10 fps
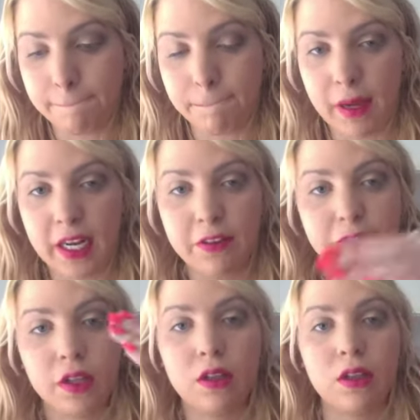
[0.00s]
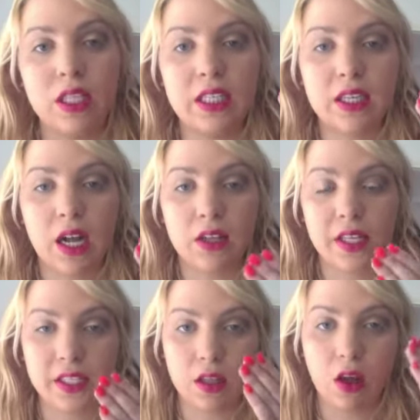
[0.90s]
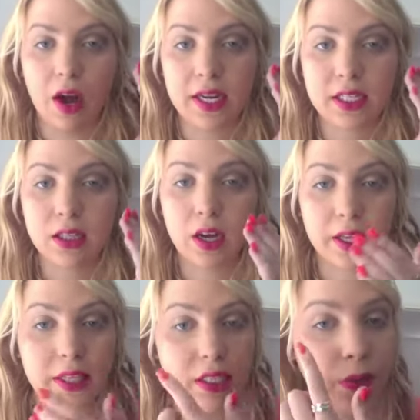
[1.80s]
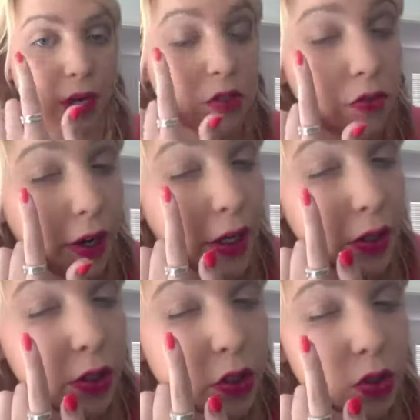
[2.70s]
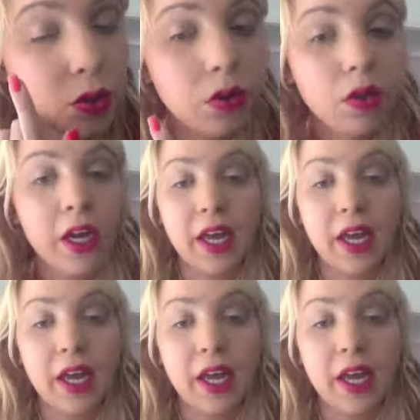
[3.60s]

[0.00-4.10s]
But if the lid colour is lighter like this one, it's very neutral,